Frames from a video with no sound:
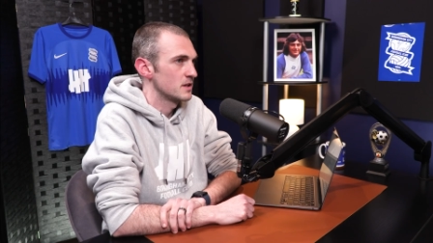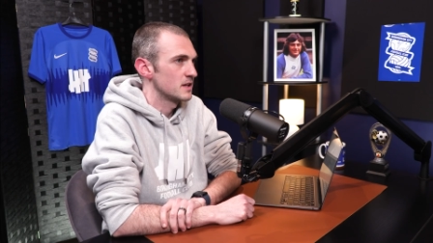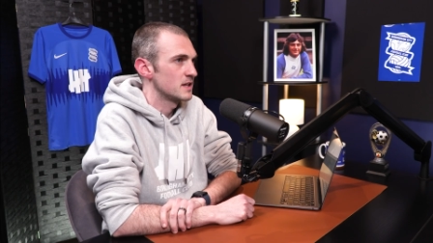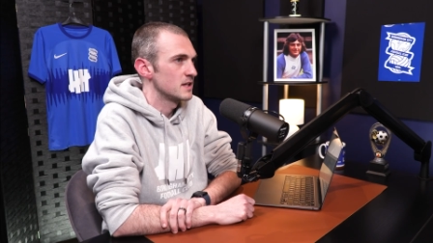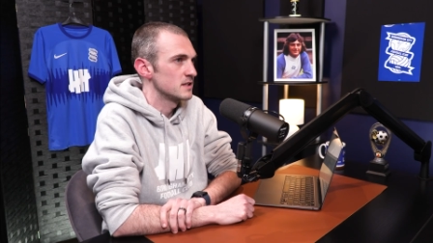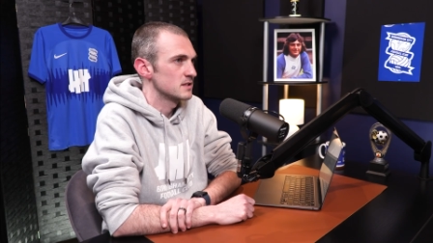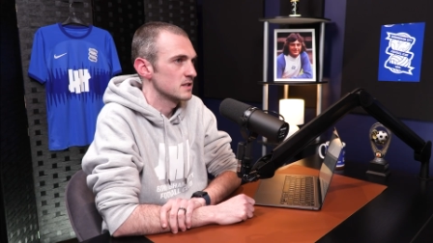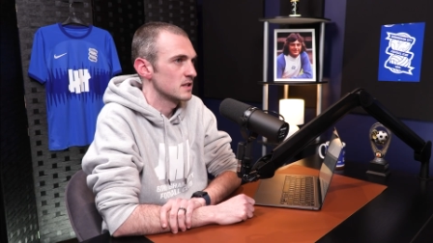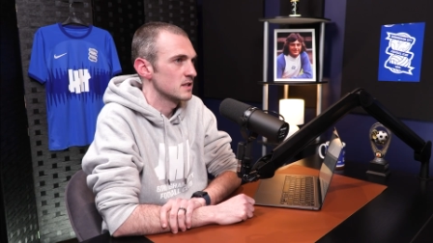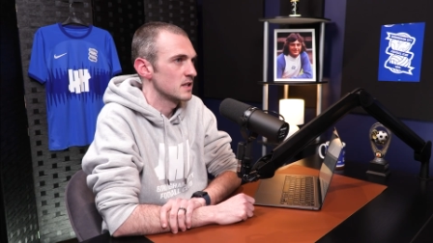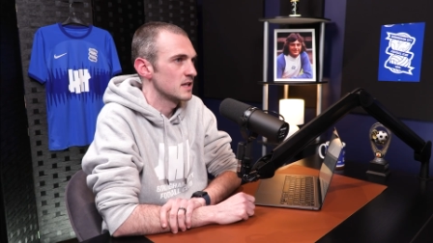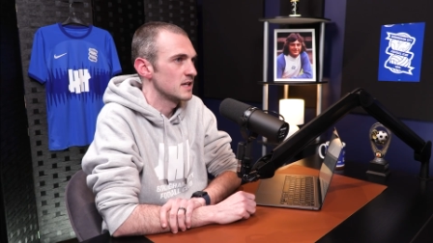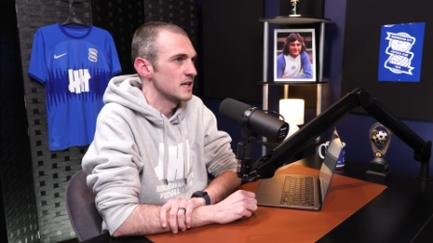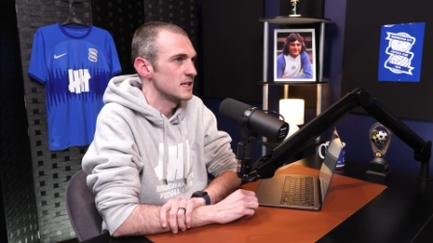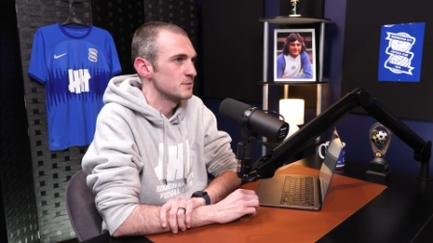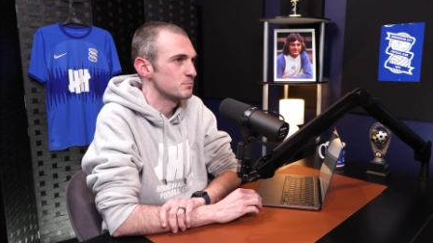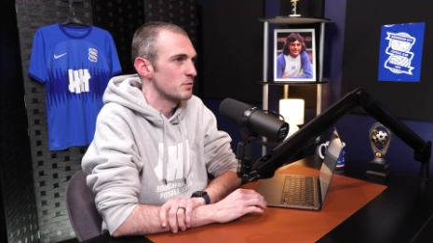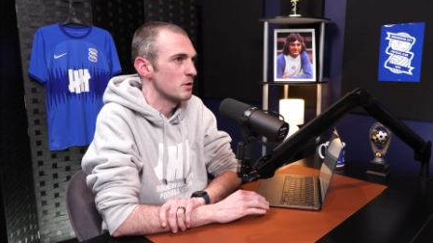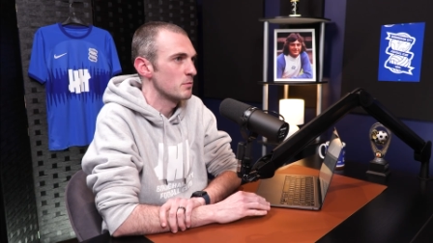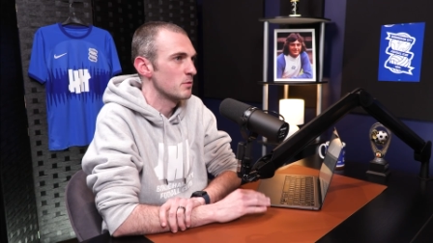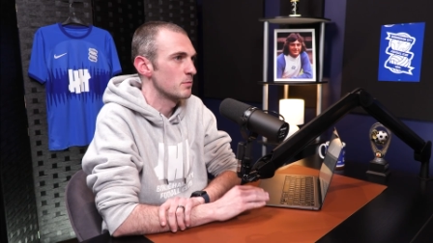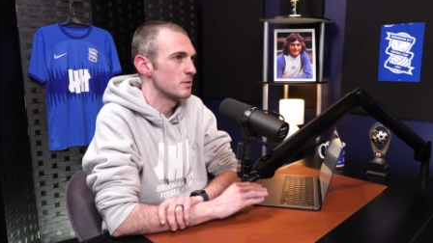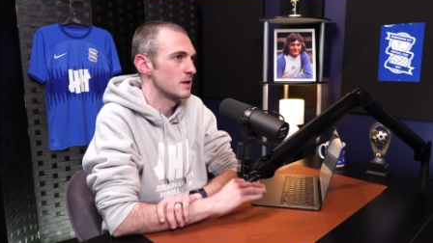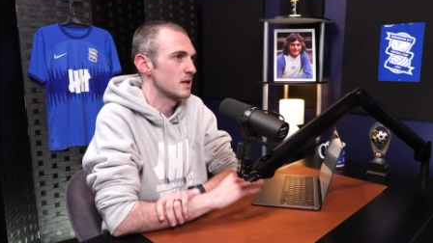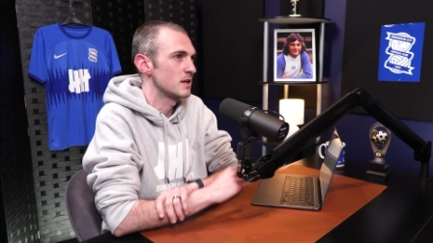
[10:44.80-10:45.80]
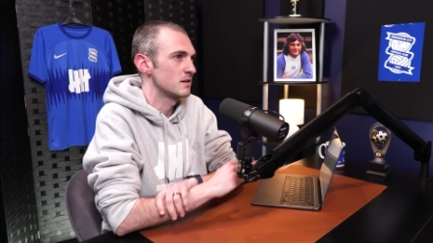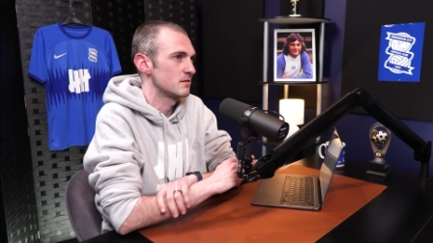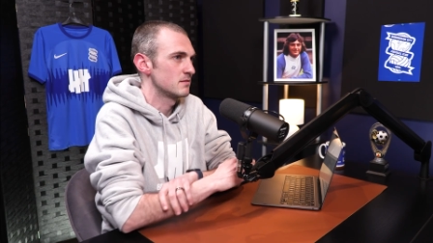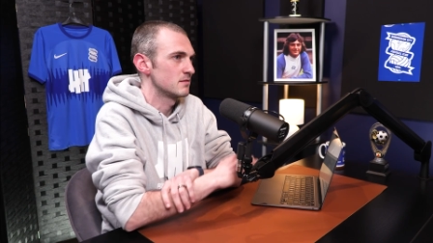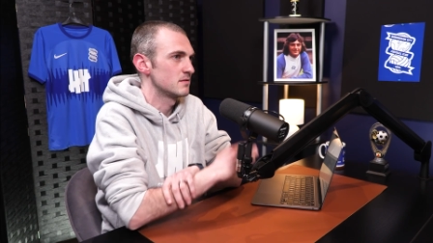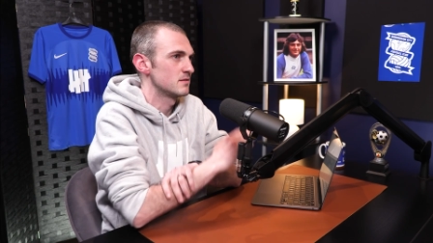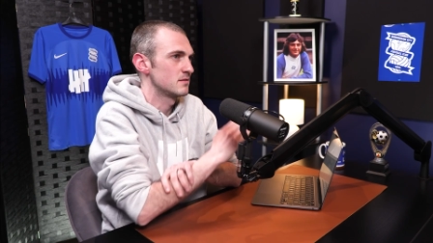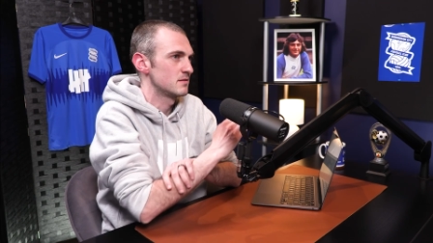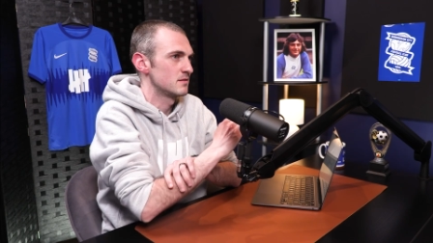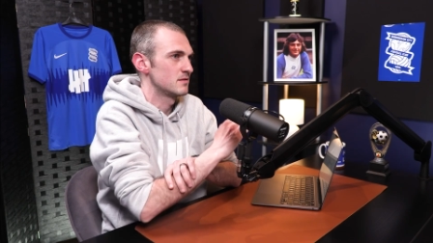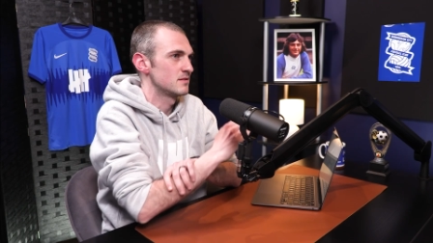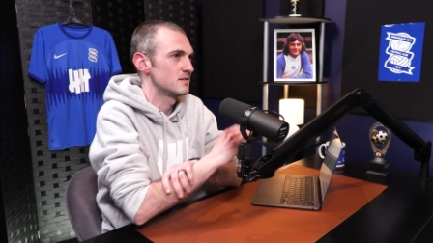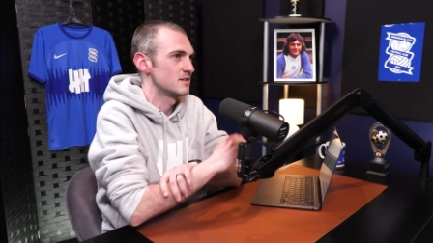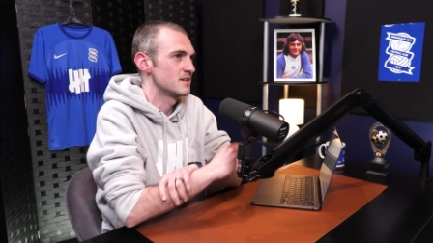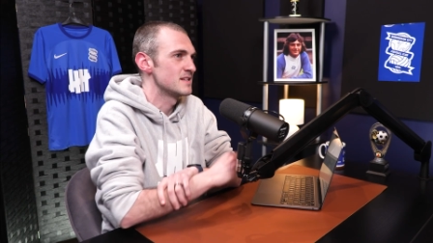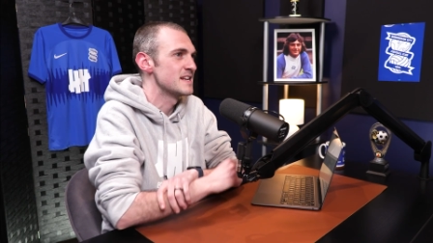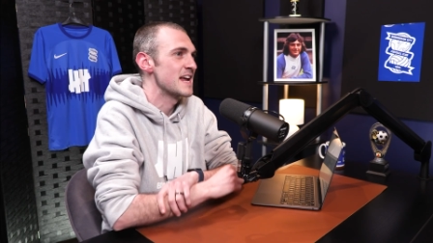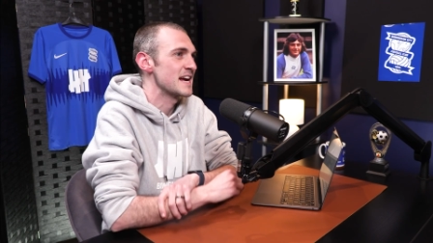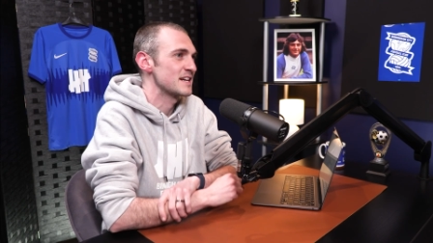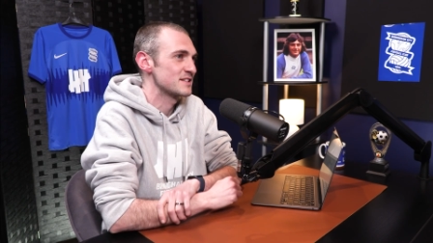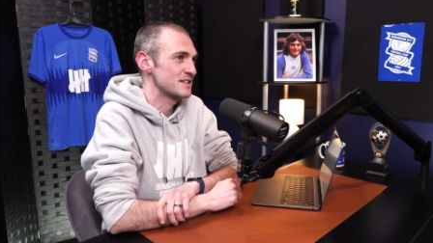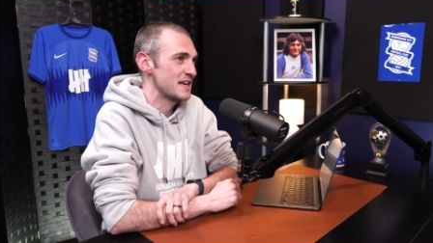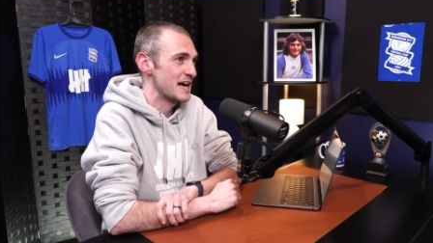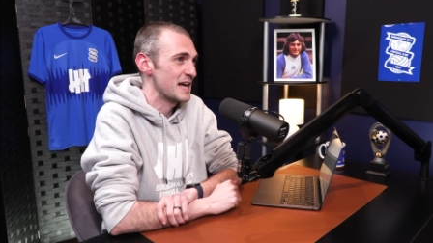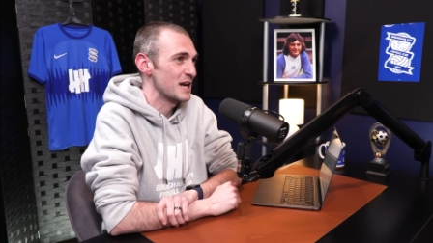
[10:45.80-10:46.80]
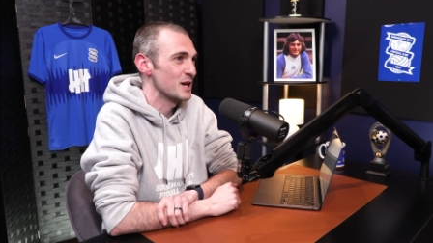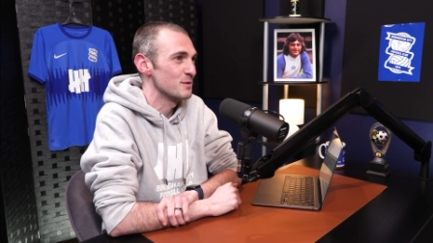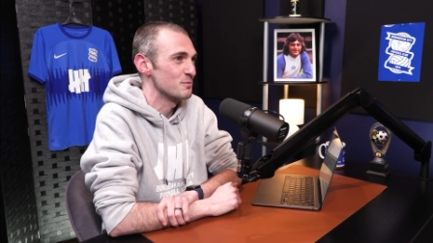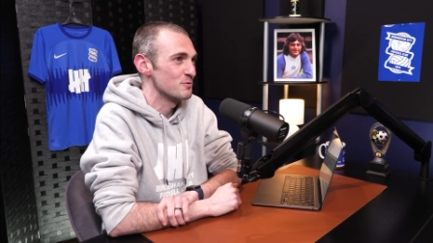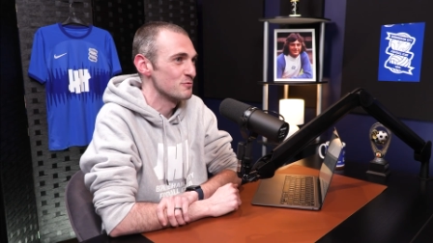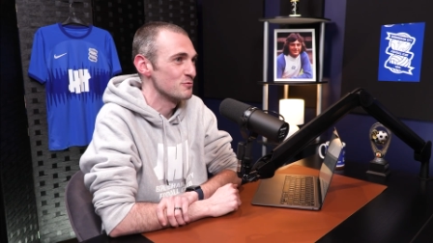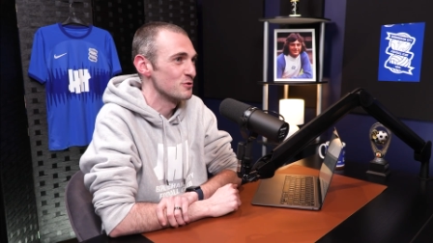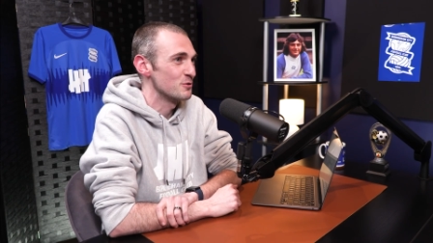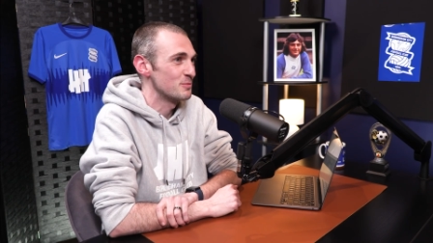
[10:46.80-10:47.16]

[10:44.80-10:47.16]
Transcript: I think he's probably next calibre